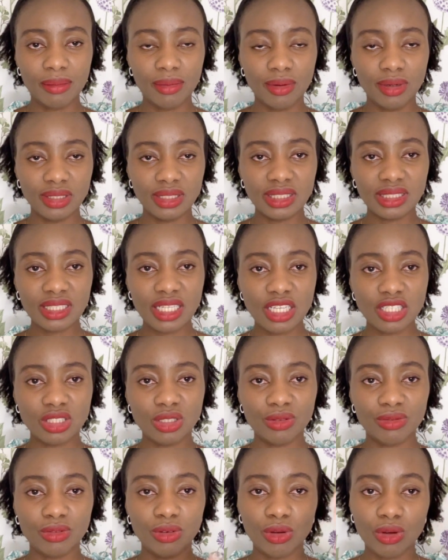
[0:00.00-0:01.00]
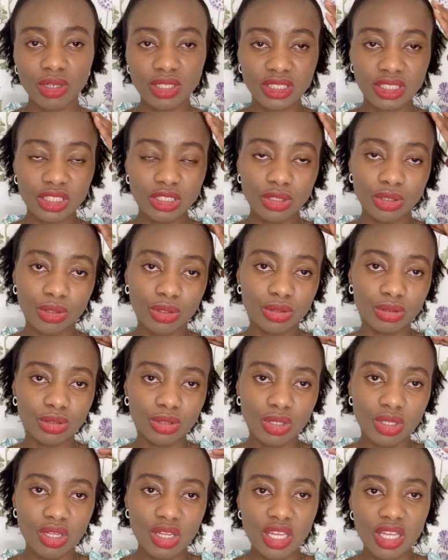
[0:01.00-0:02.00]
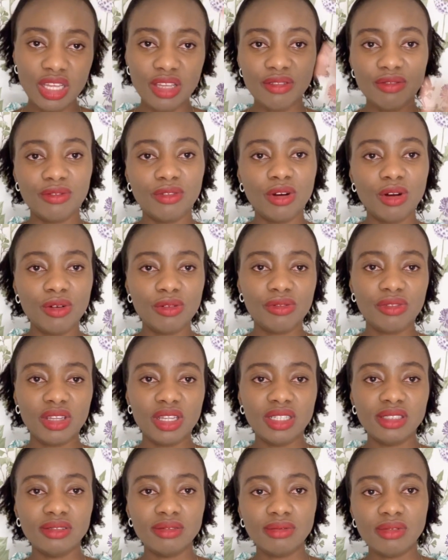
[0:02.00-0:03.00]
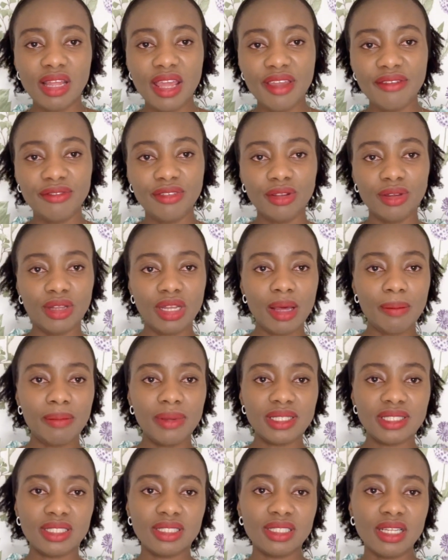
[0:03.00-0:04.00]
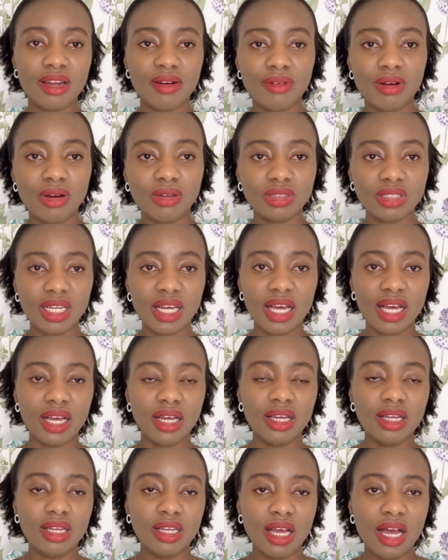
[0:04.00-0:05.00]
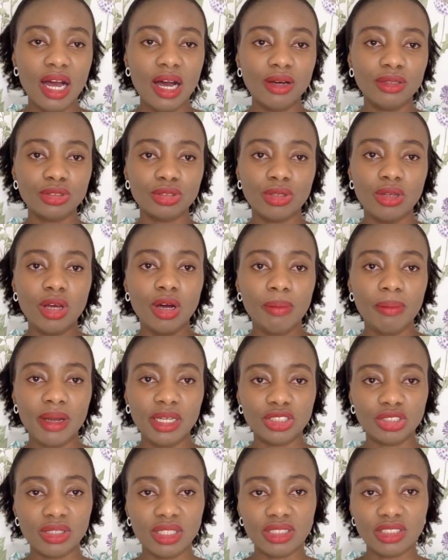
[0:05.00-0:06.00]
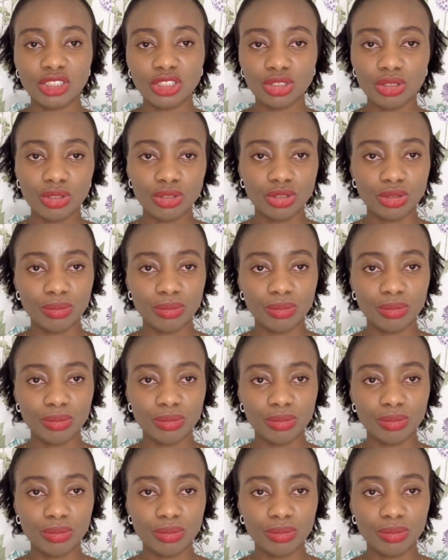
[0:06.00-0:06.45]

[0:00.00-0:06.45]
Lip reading: But in this case, you're focusing on involving every other person around her, how to help her transition to